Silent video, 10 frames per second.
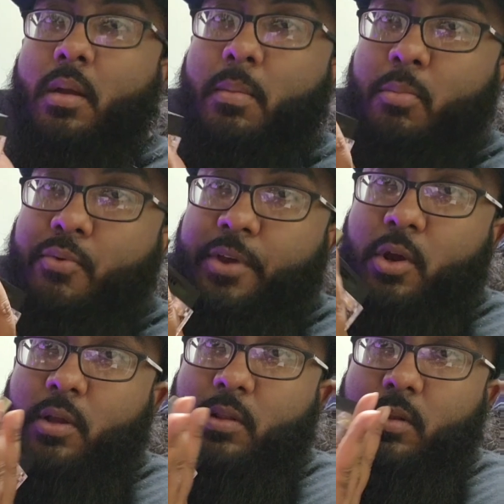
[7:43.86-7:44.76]
Moving
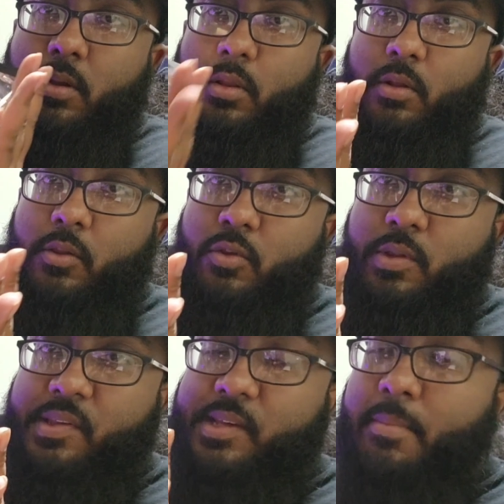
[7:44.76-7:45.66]
on to
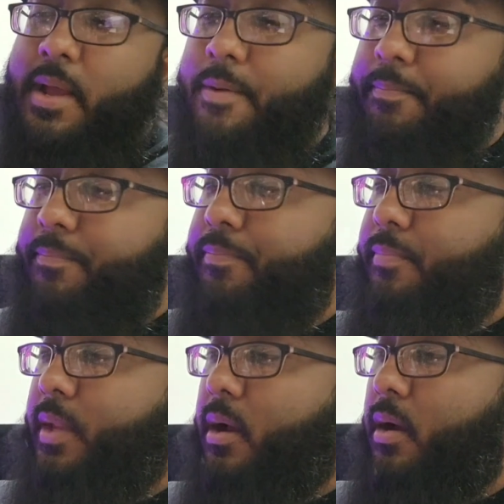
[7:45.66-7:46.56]
the Subatom.
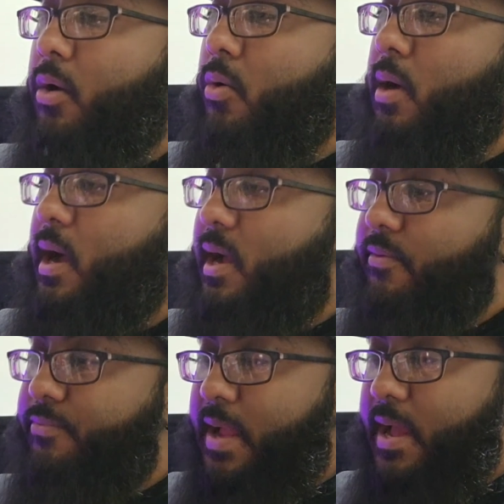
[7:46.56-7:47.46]
Now,
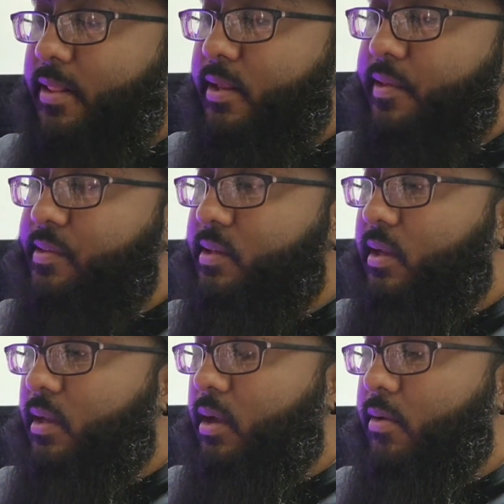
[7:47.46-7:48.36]
I've had this
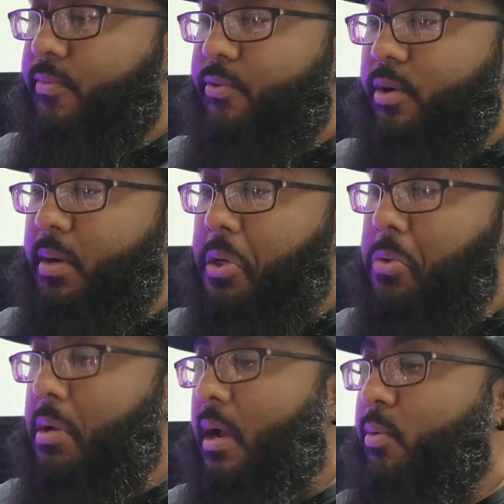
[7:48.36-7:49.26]
for
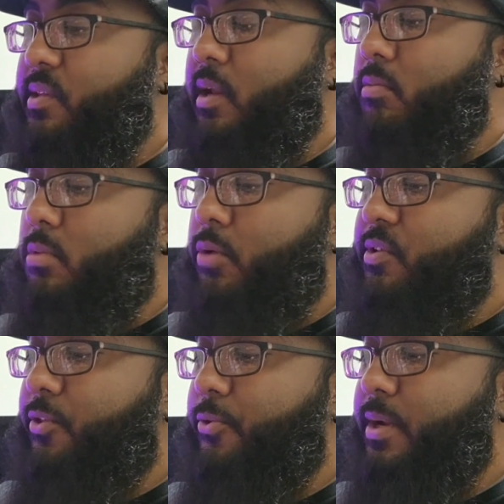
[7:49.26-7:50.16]
about, I would say,
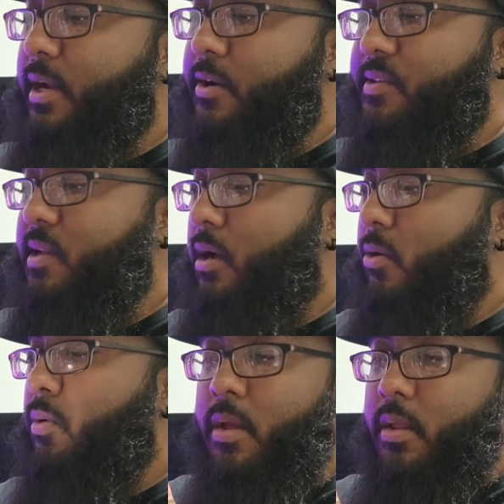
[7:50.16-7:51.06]
close to 3 years
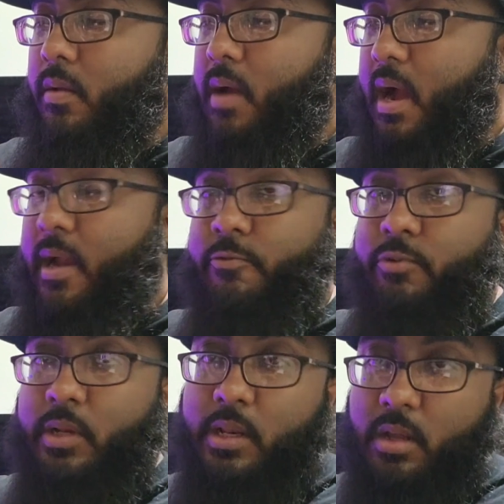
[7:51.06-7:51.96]
now. I
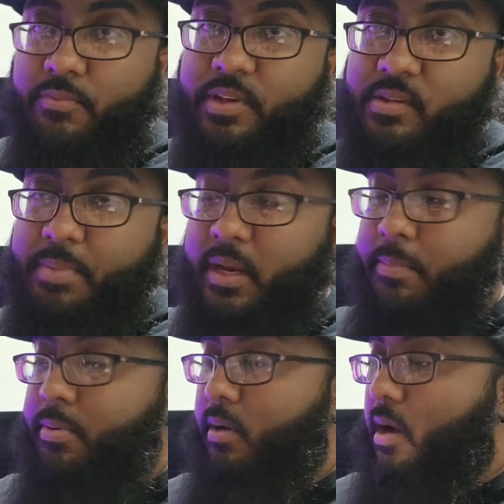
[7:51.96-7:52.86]
really love this
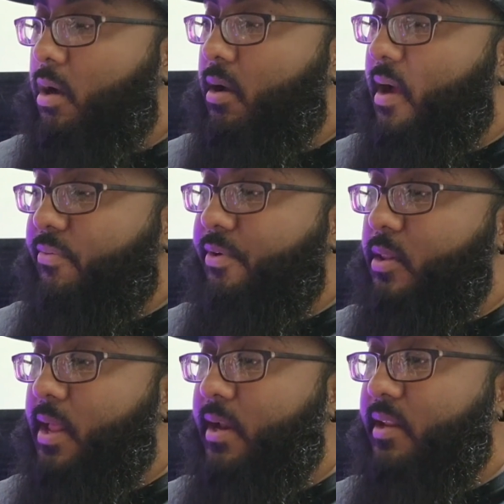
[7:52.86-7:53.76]
pipe. I
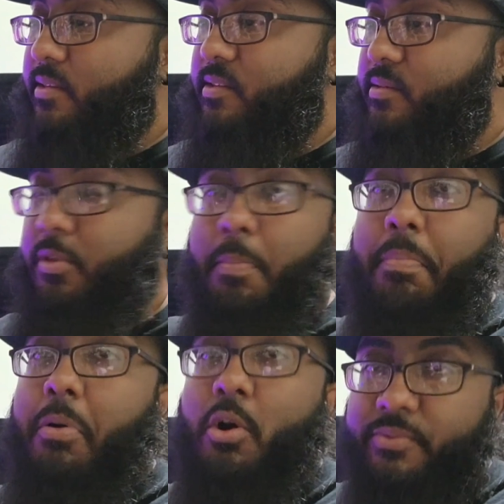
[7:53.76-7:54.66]
feel that it's the
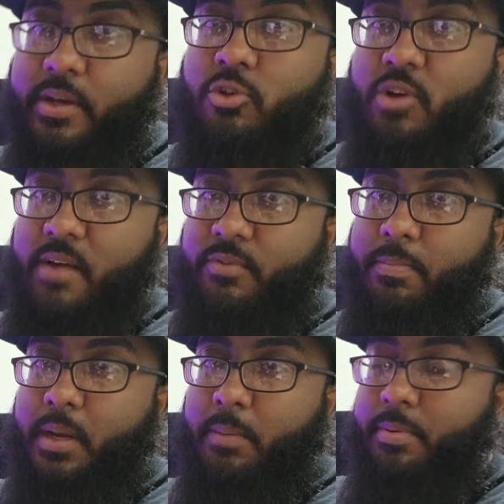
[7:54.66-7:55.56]
perfect travel
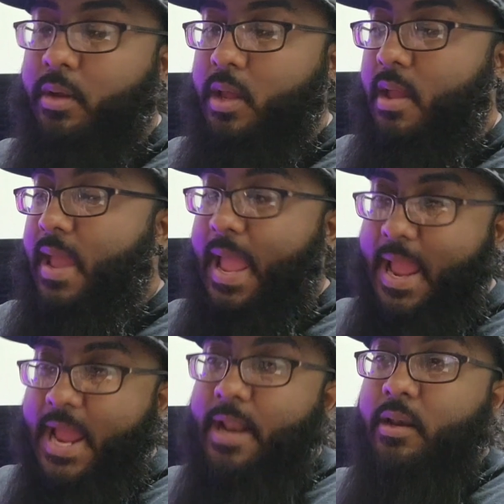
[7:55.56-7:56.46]
pipe,
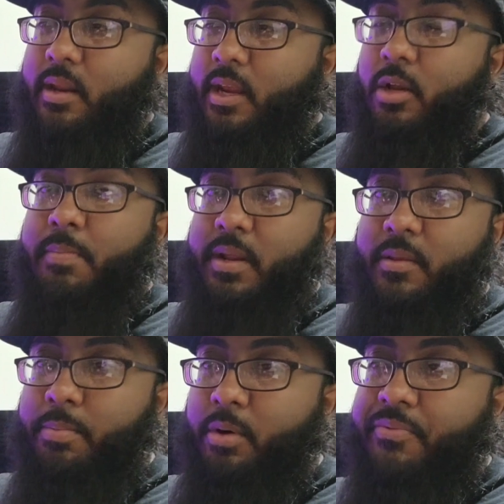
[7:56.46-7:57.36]
and it could be
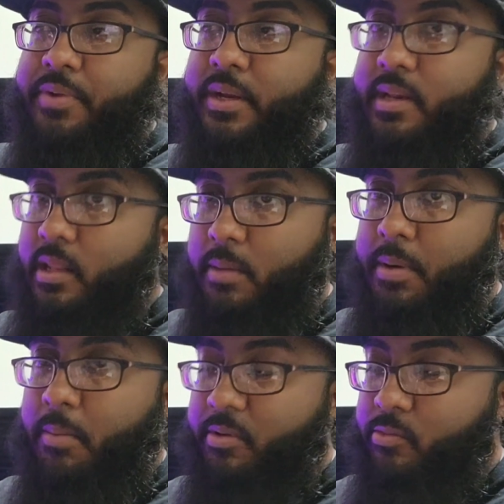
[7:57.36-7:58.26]
the perfect daily
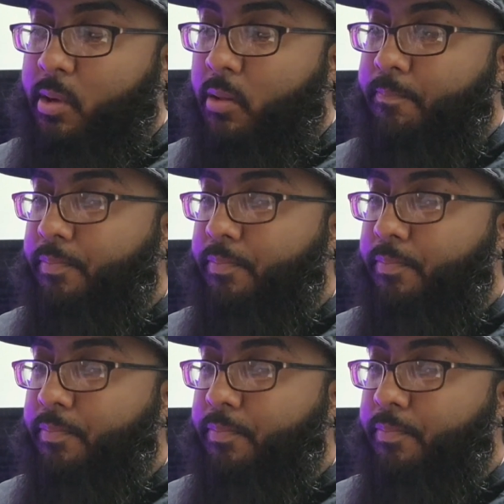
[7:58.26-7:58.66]
pipe as well.